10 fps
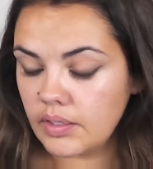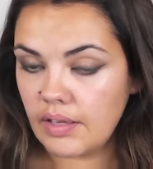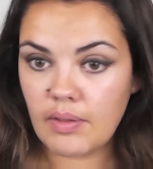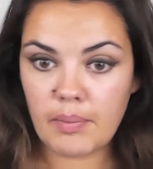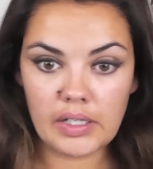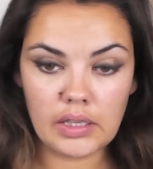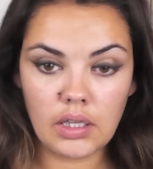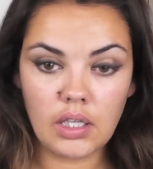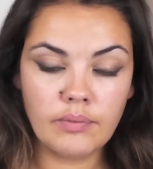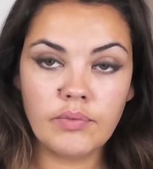Give them a
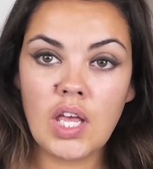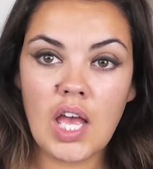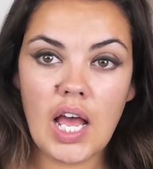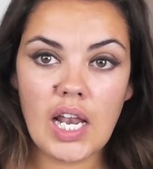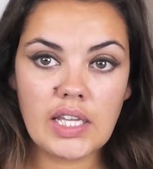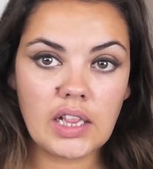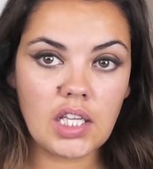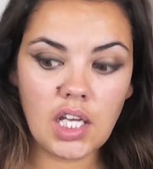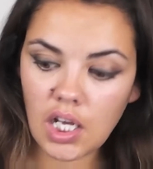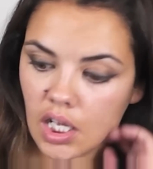little
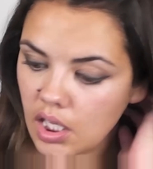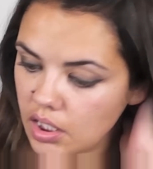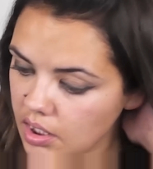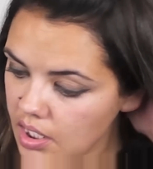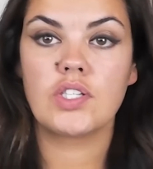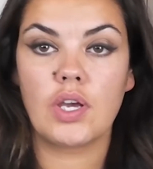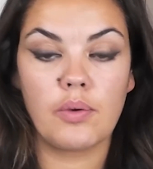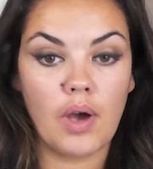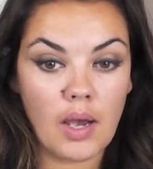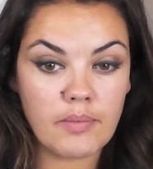curl. So
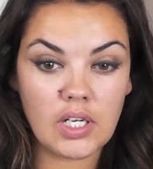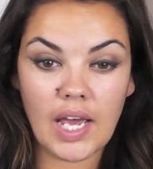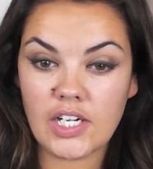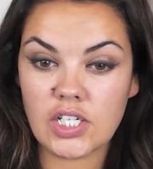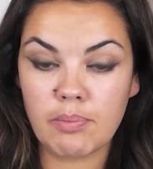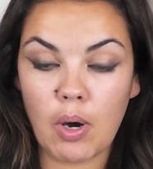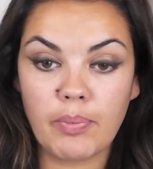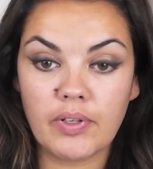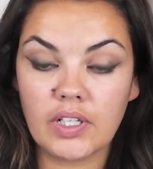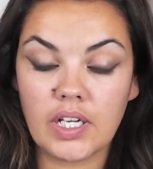I'm going to actually pop
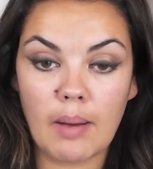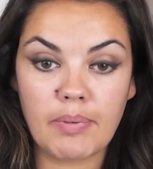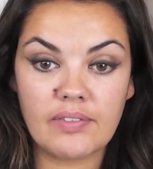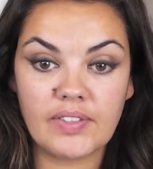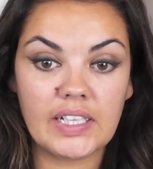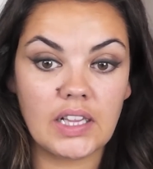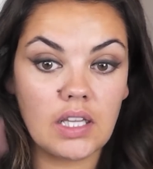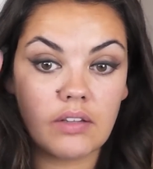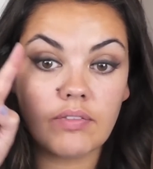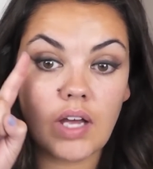a couple of
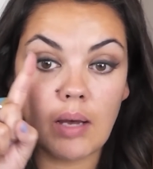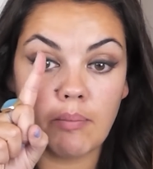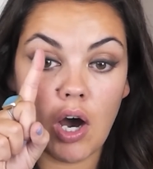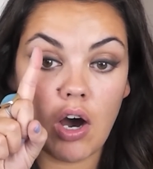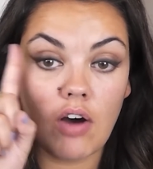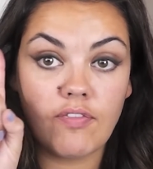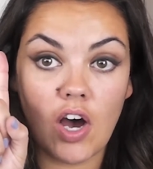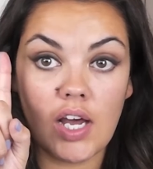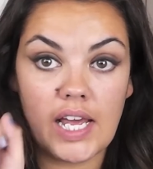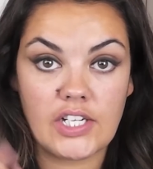little half
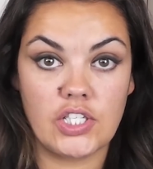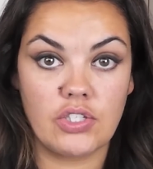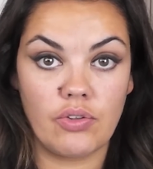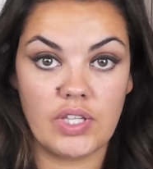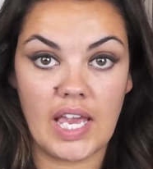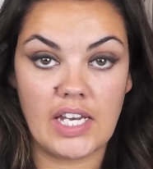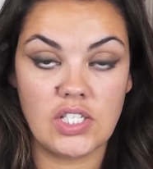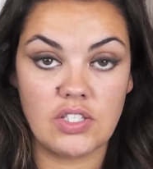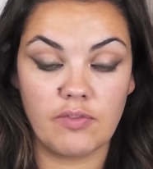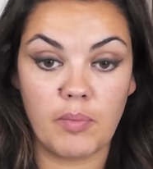eyelashes on the
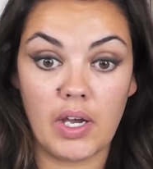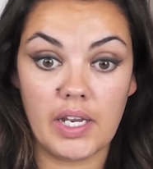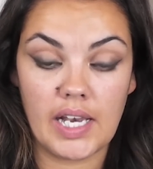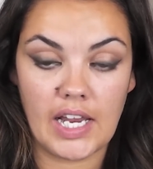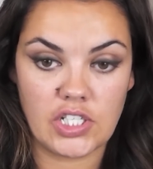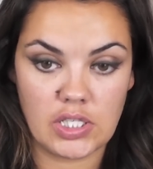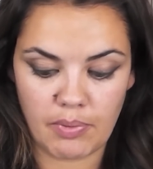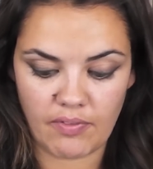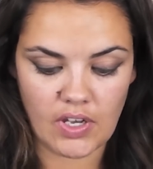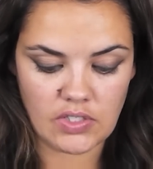ends of my lashes.
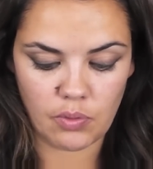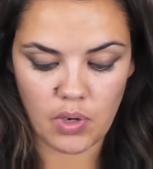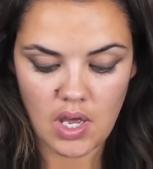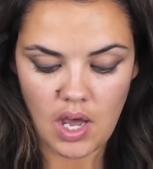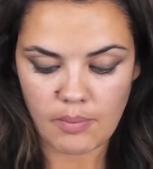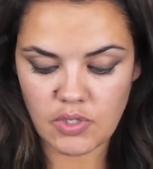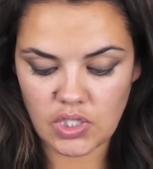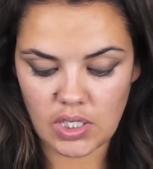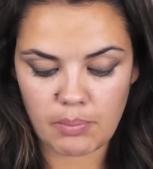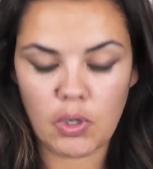But first of all, I'm just
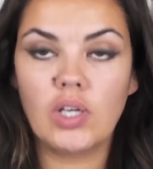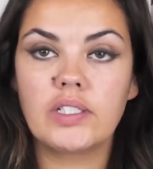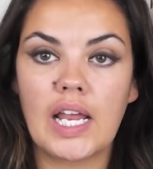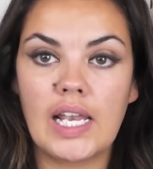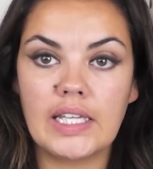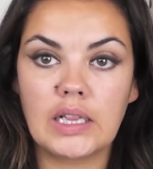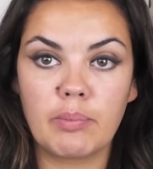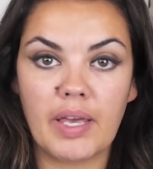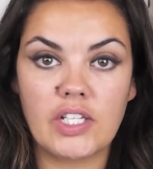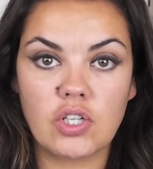going to put a little
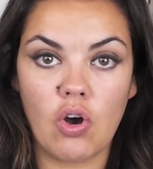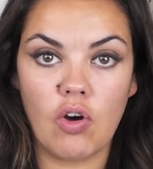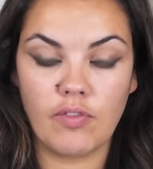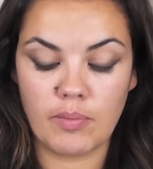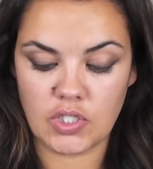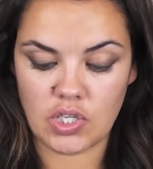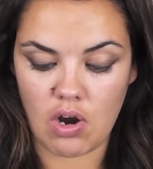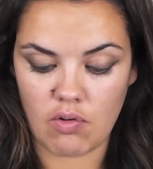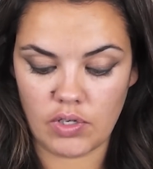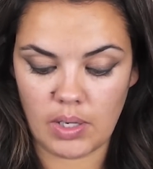bit of mascara on.